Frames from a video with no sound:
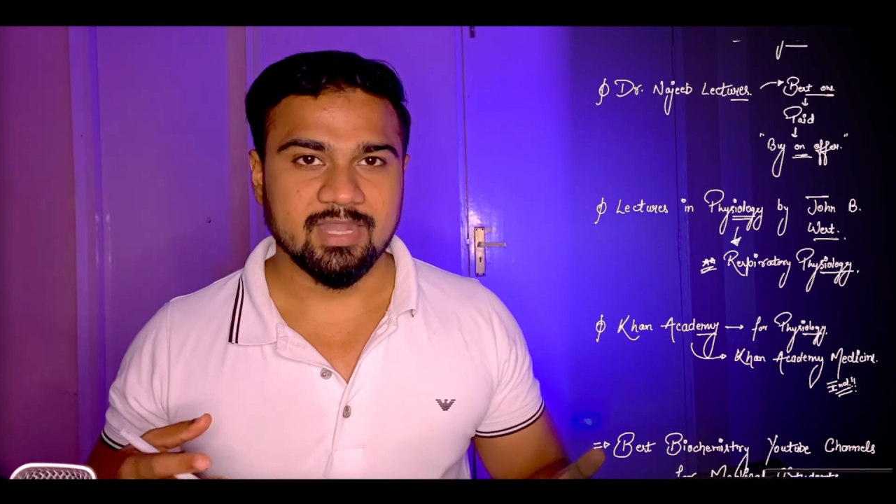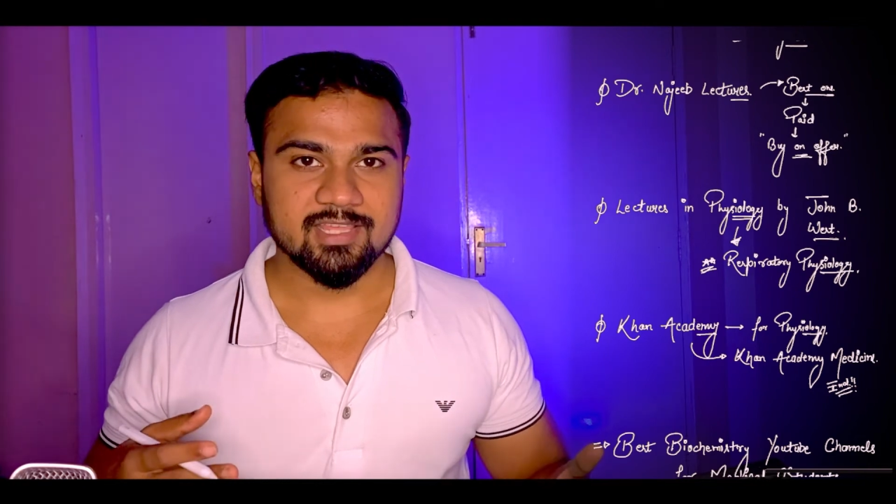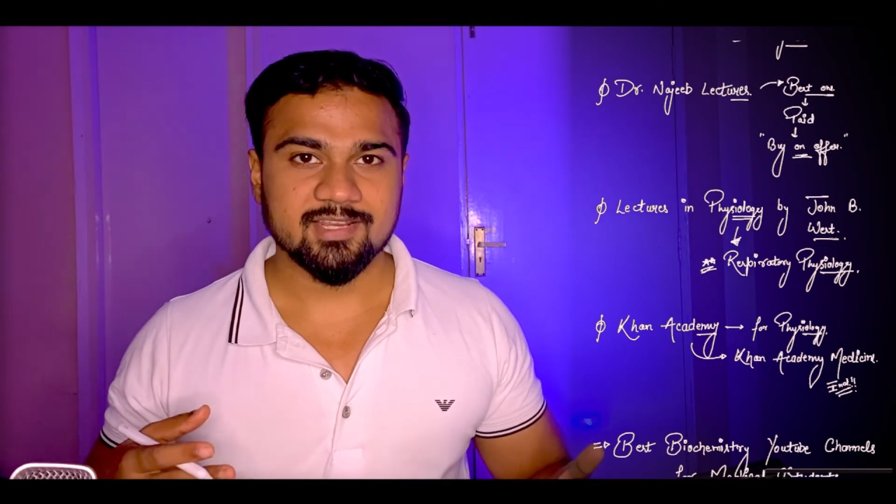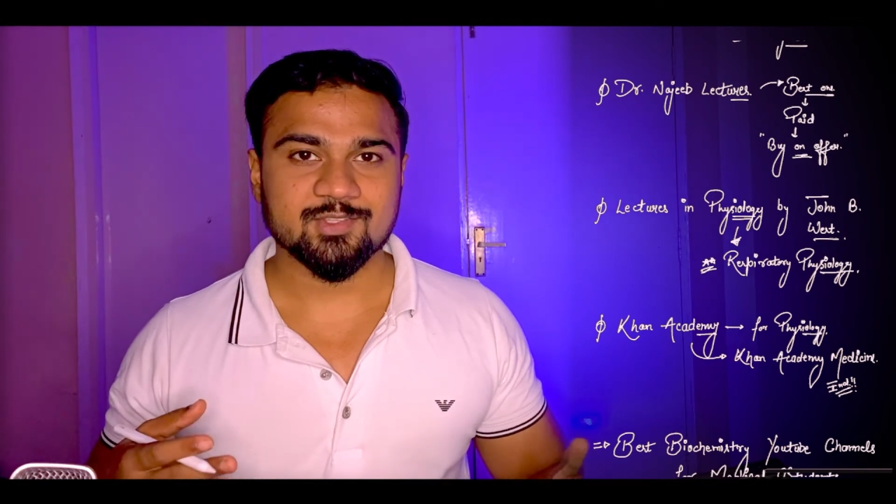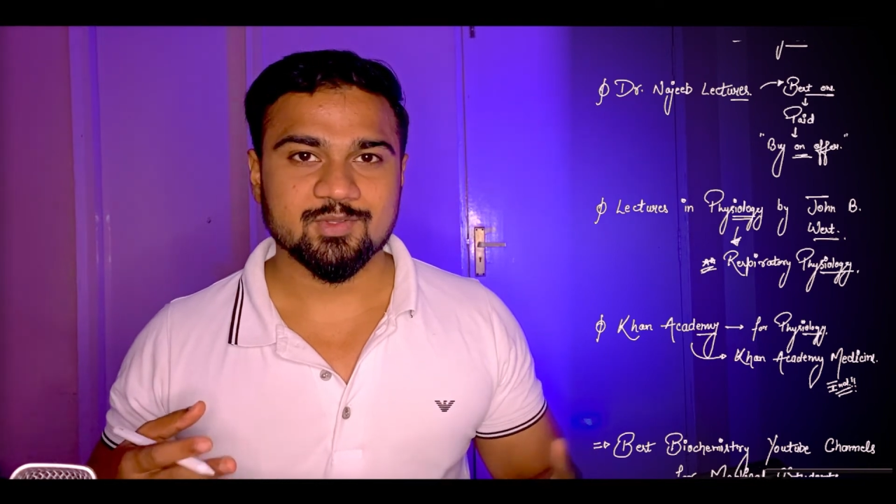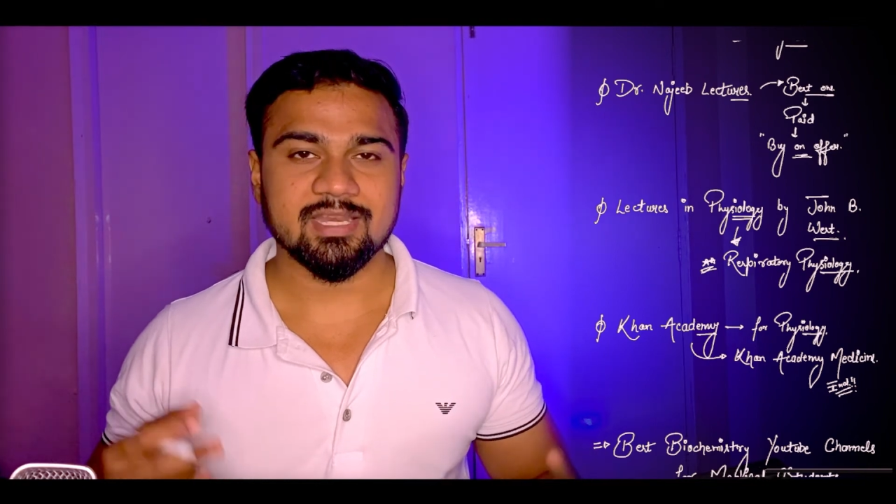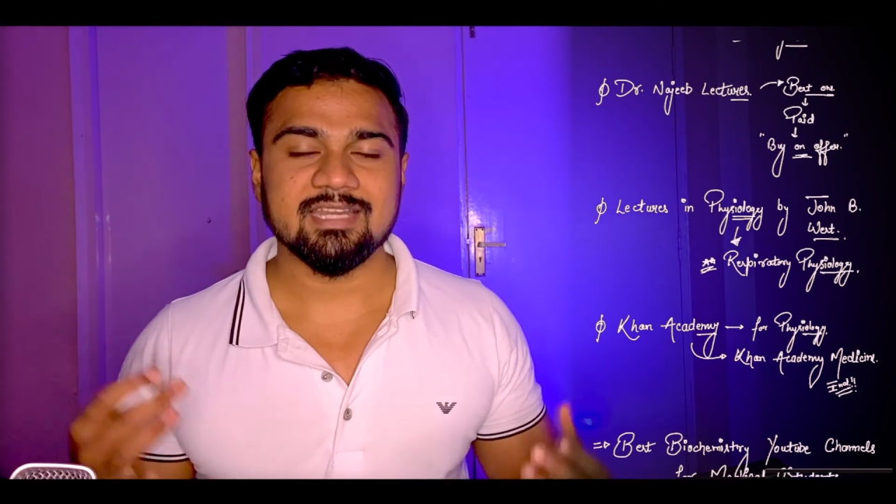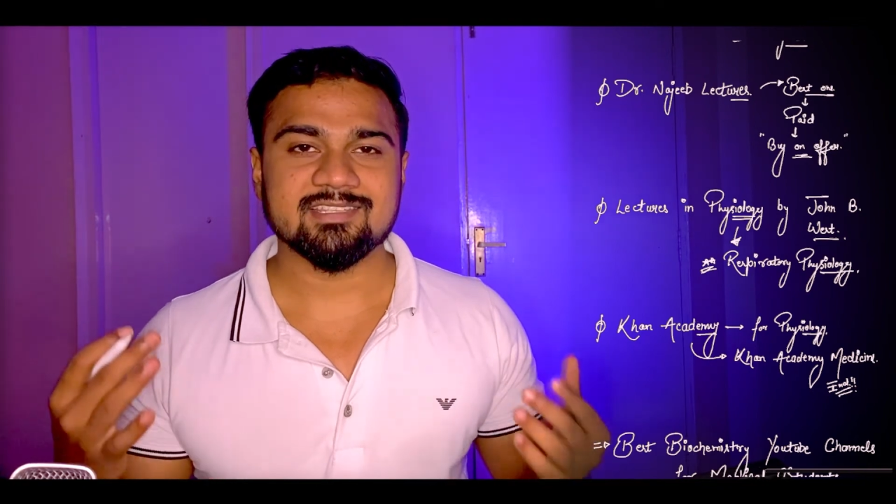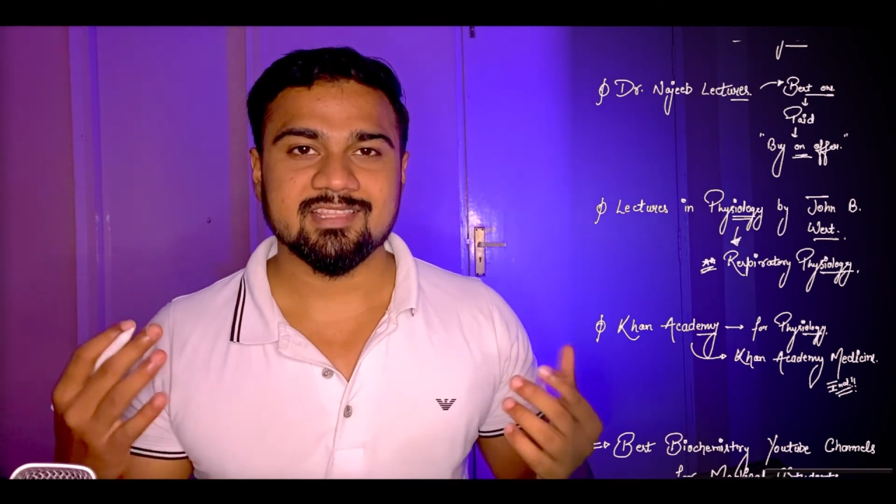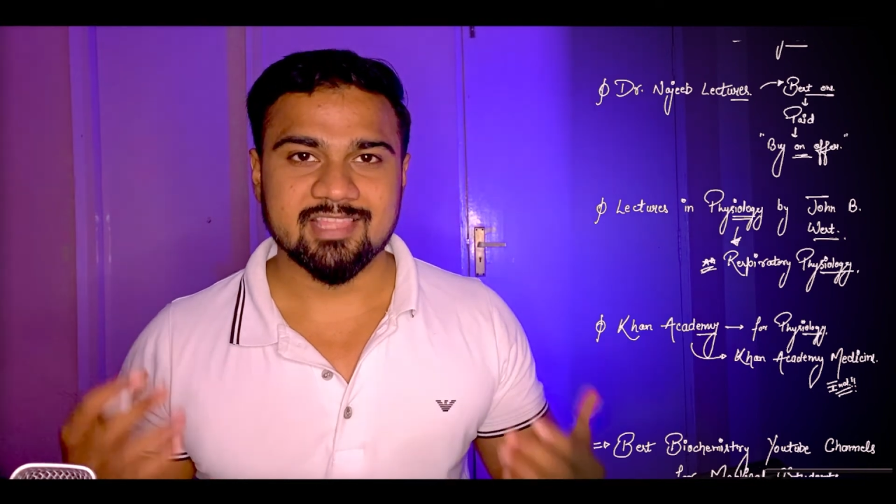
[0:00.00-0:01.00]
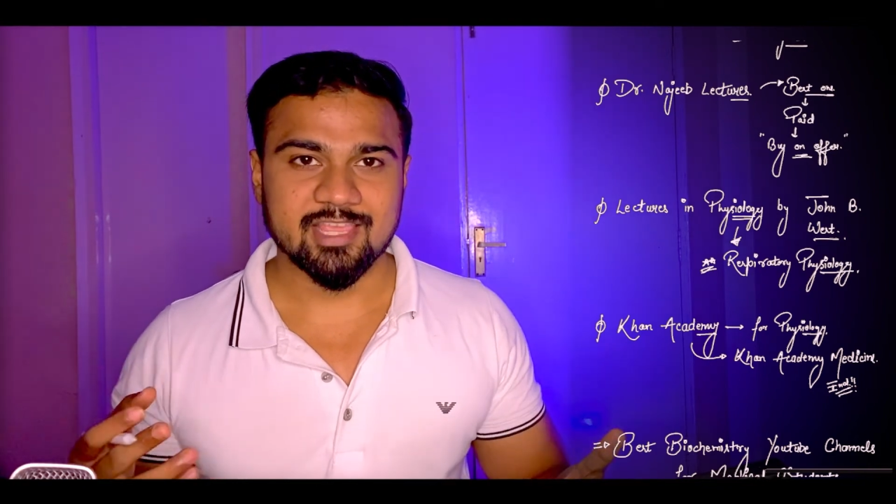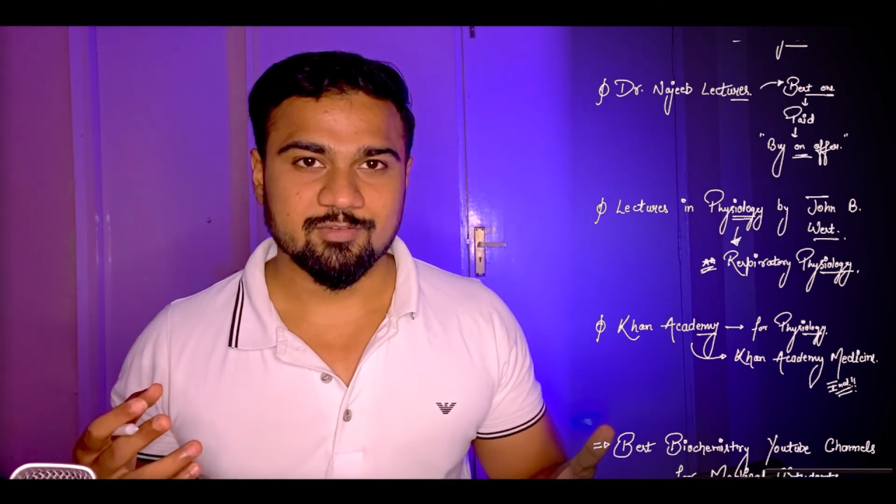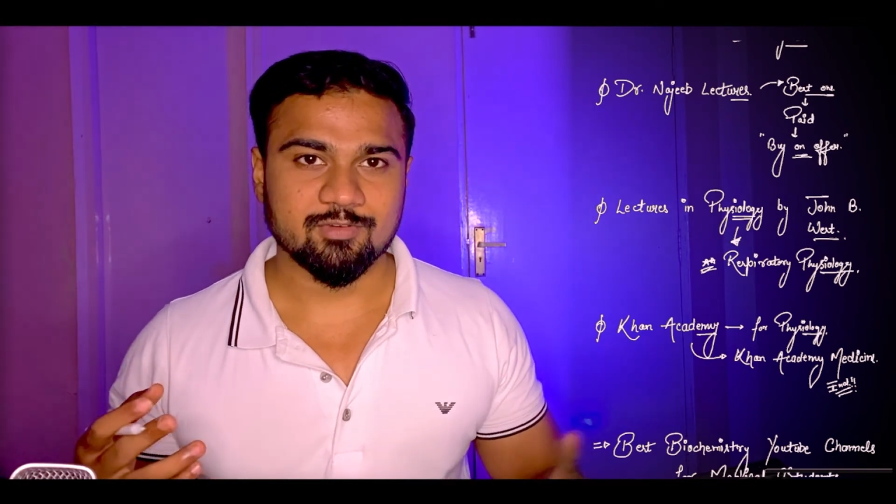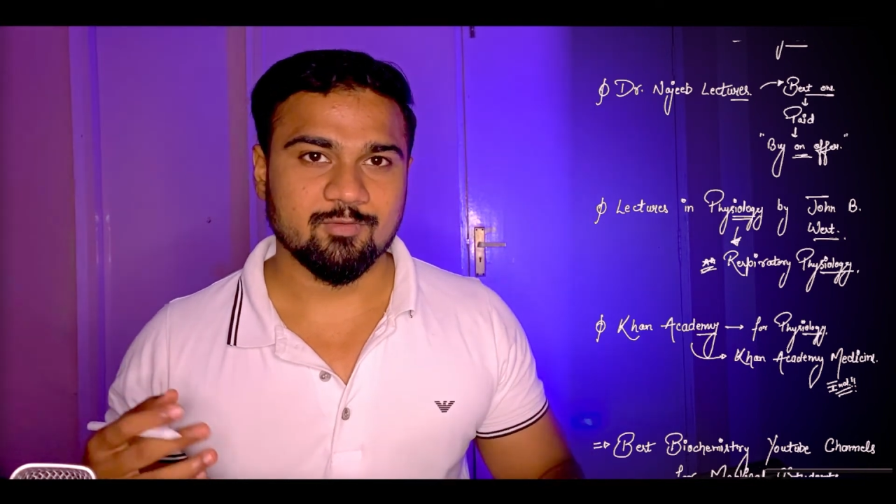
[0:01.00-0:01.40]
medical students. Thank you for